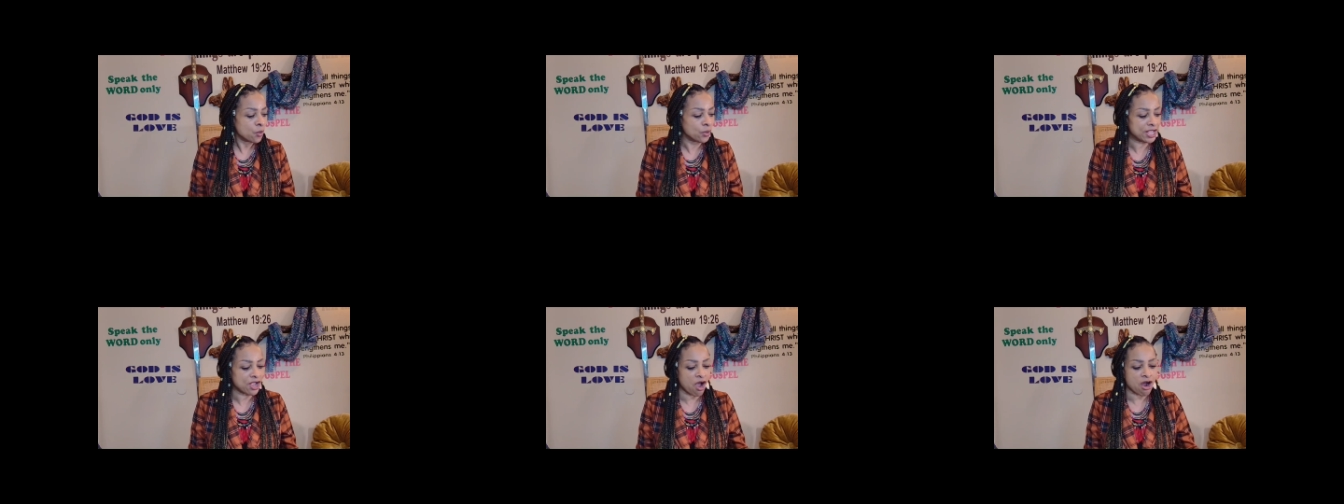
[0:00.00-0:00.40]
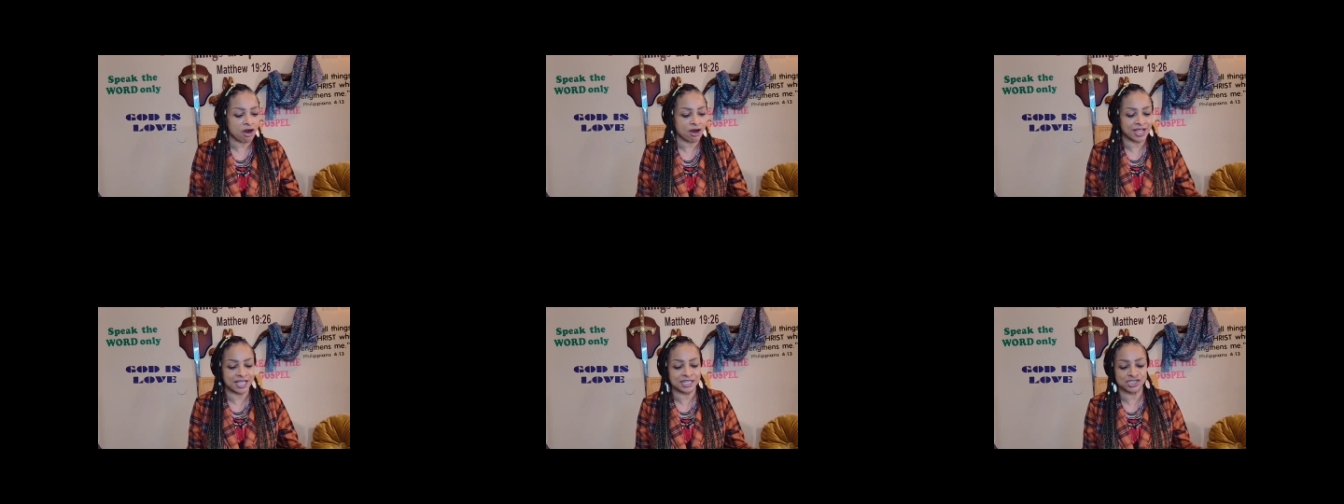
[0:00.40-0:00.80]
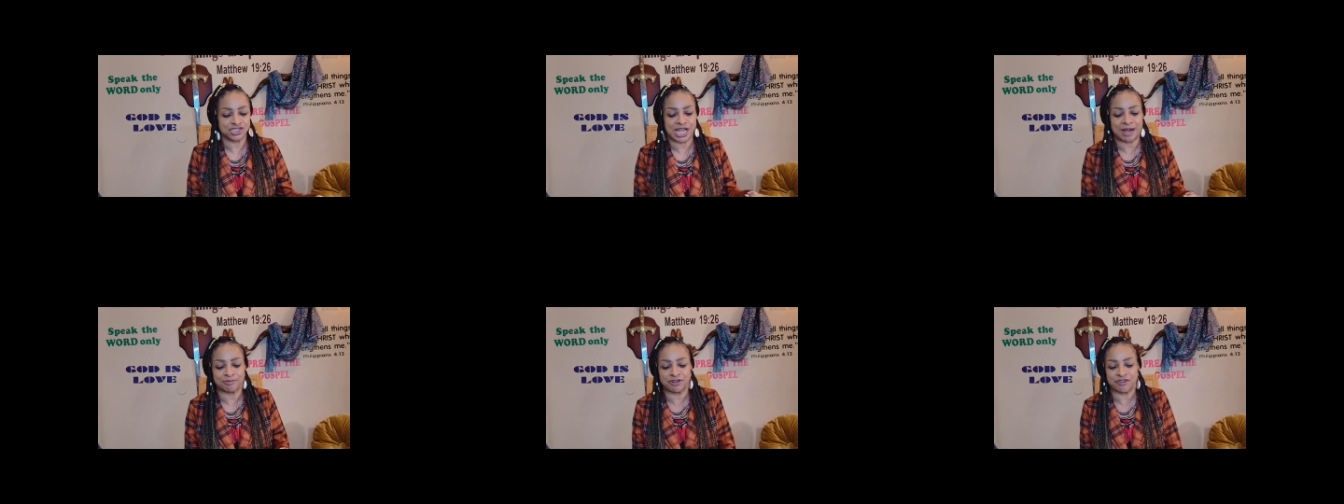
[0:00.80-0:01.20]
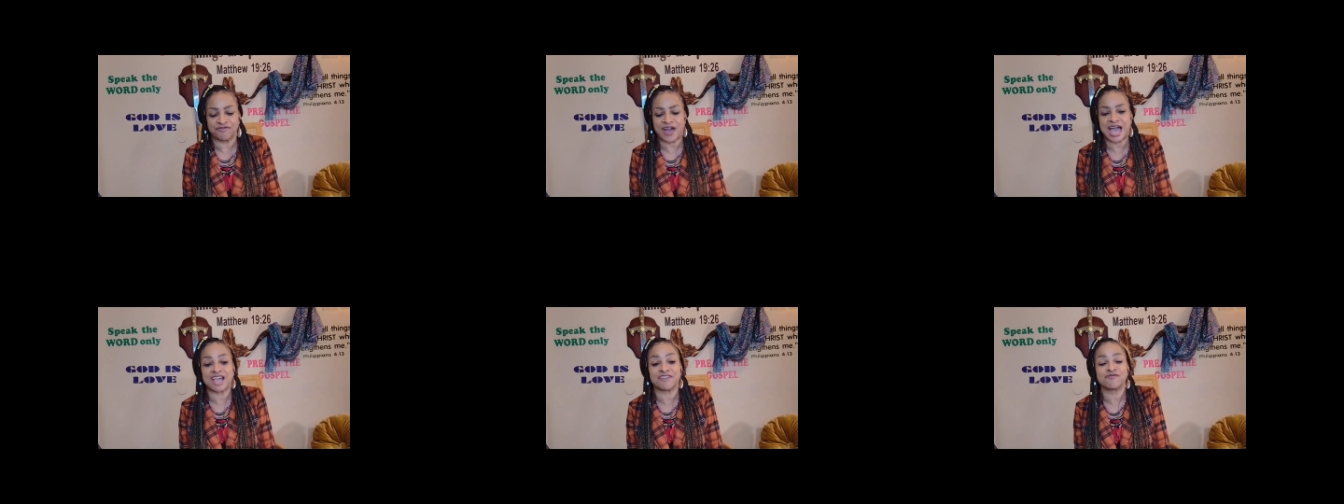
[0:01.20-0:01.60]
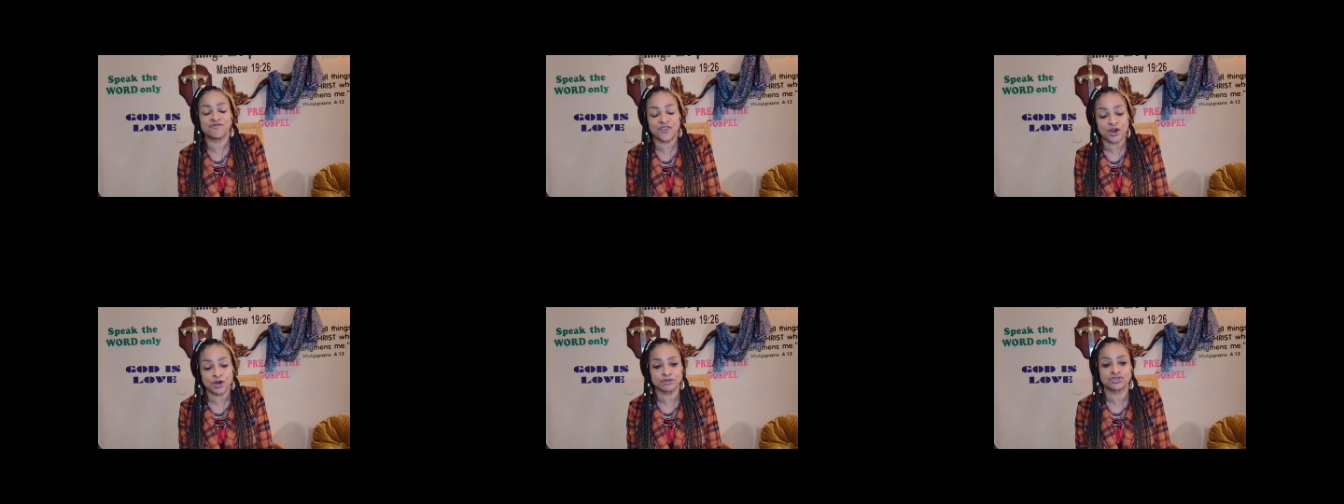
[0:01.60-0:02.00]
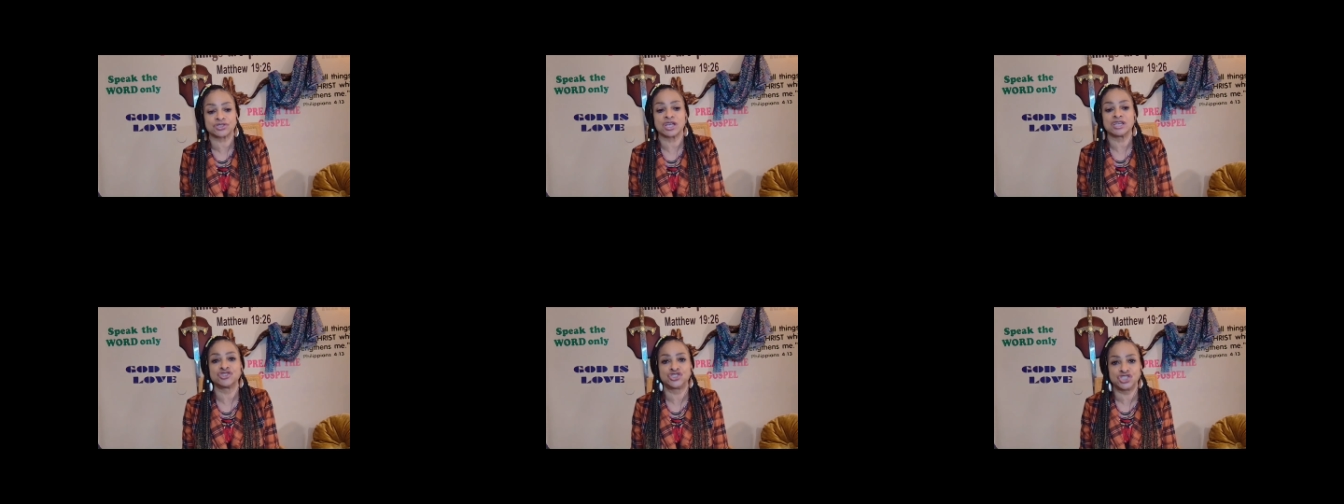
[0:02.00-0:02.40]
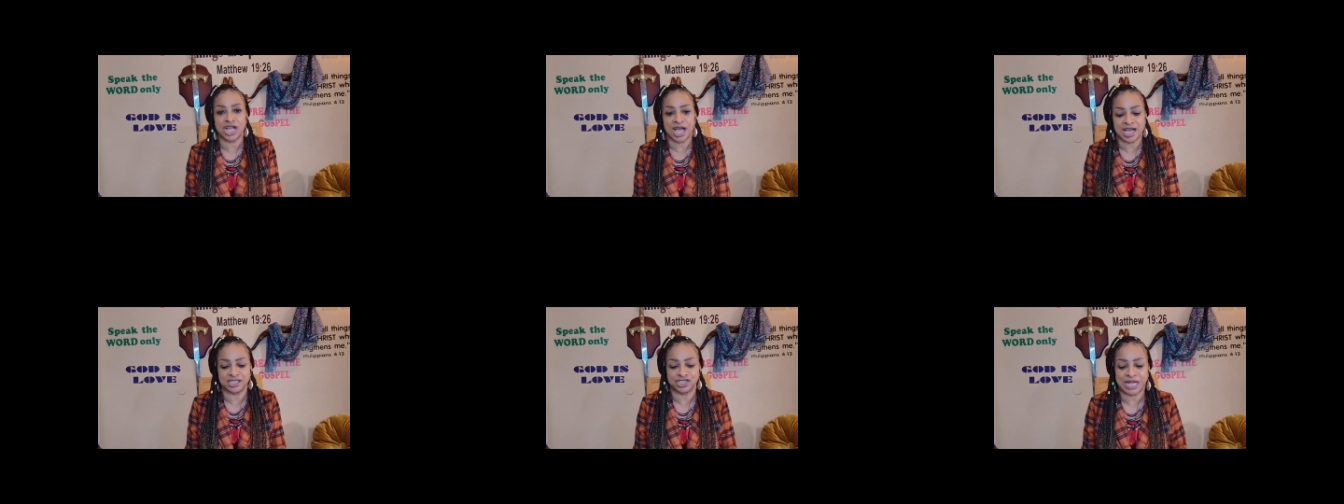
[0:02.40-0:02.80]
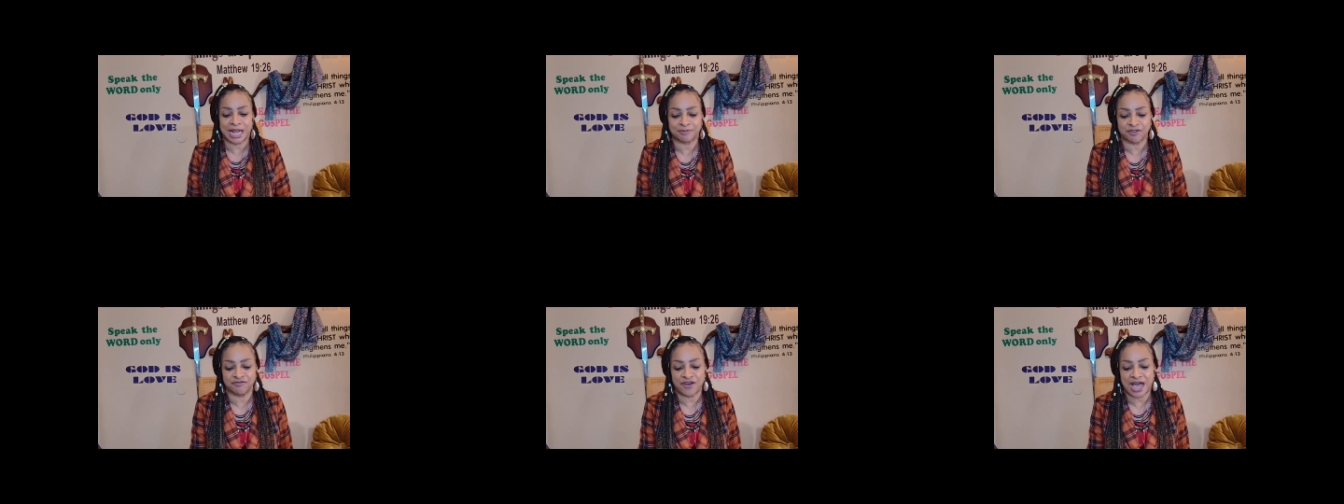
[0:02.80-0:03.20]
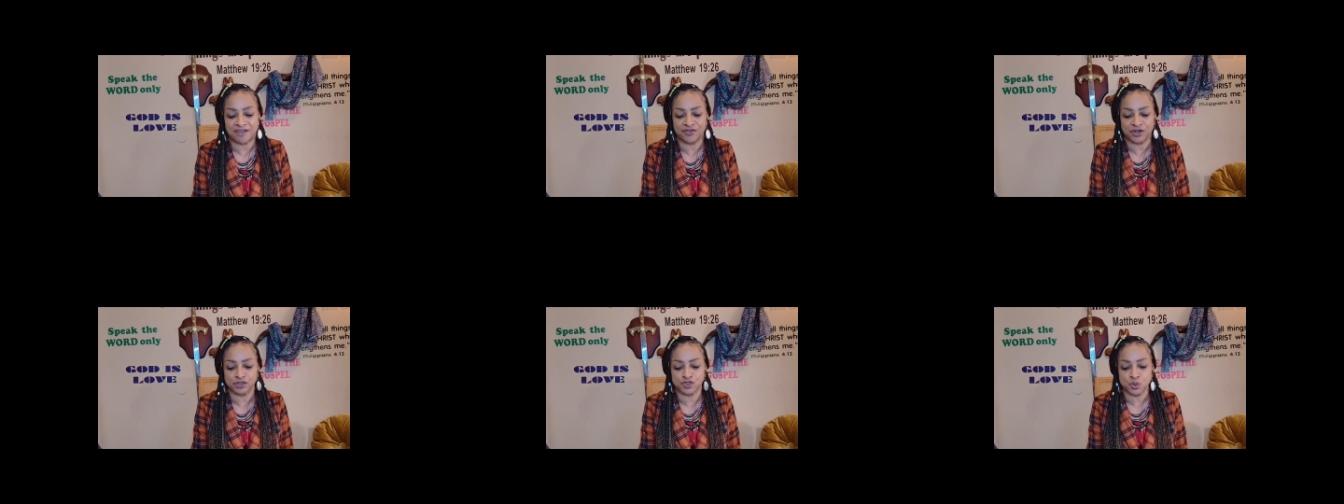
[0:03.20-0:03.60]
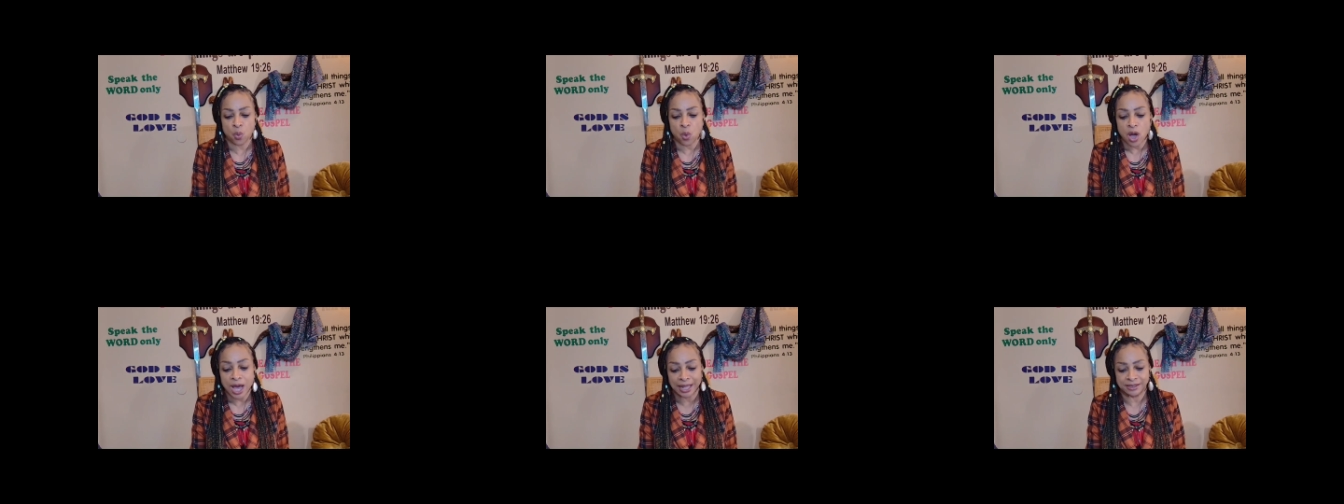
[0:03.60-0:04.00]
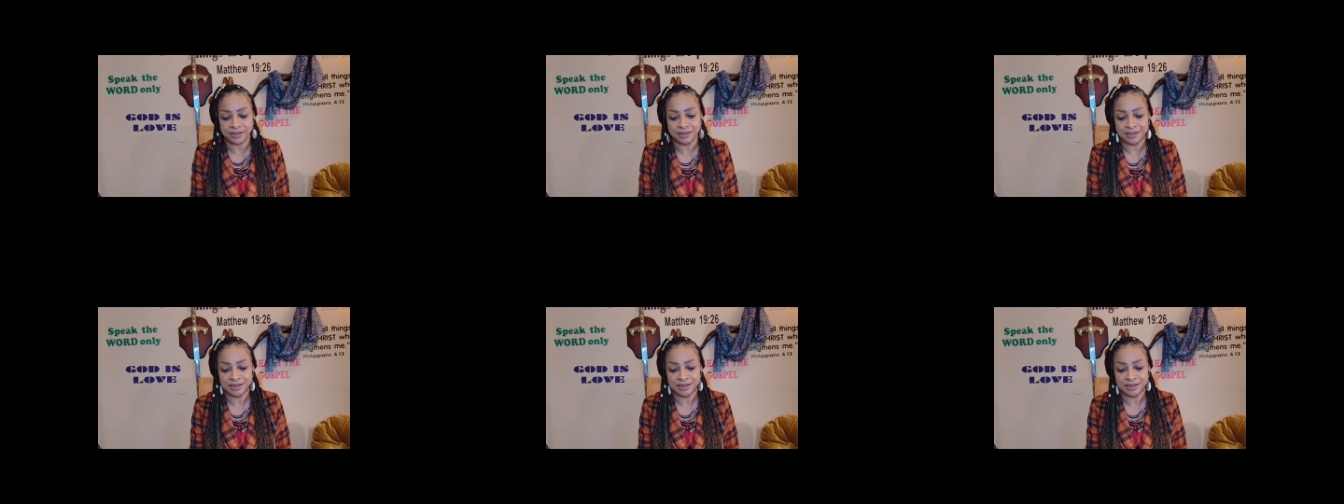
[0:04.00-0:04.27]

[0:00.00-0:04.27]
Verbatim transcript: We are in chapter 5, 1 John chapter 5, verse 1.